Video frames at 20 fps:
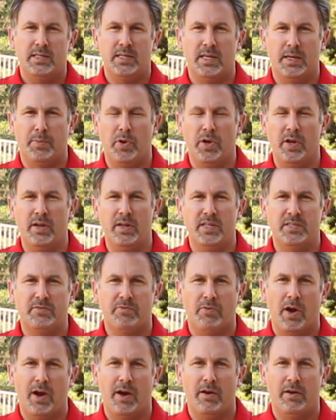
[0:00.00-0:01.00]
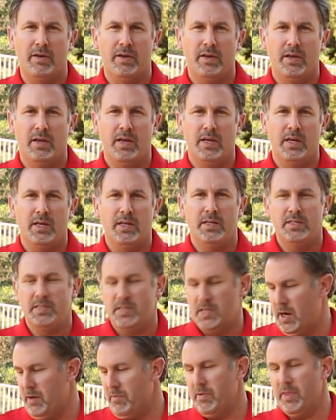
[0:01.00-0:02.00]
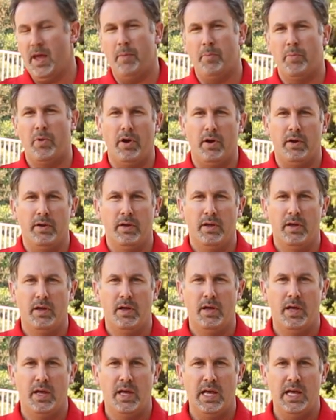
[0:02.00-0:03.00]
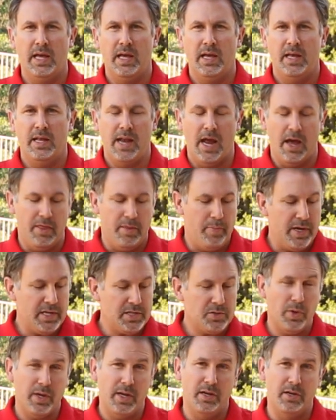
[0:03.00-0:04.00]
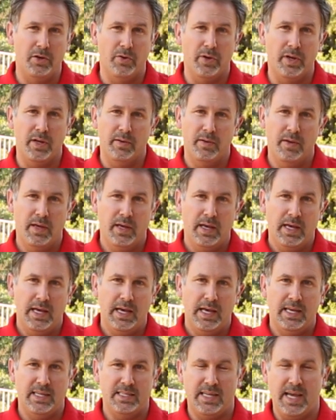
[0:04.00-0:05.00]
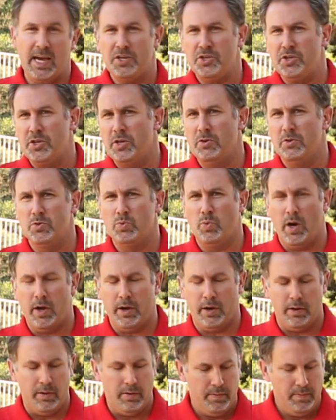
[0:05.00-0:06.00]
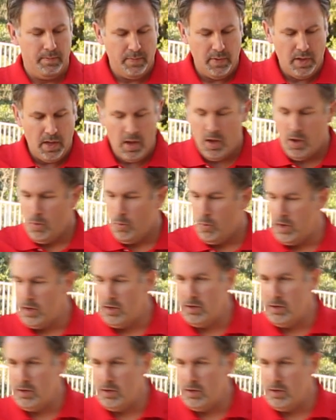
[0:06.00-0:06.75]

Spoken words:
to put in this fryer to cover that bird. Now the best way to do it is to actually use water. What